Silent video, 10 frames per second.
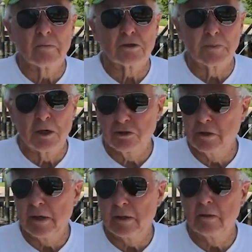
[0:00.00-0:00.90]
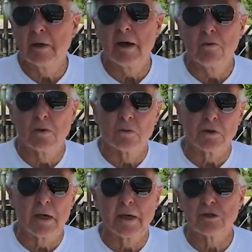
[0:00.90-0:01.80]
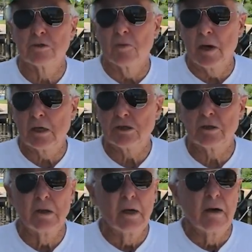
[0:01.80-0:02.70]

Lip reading: especially at night when we're trying to get some rest,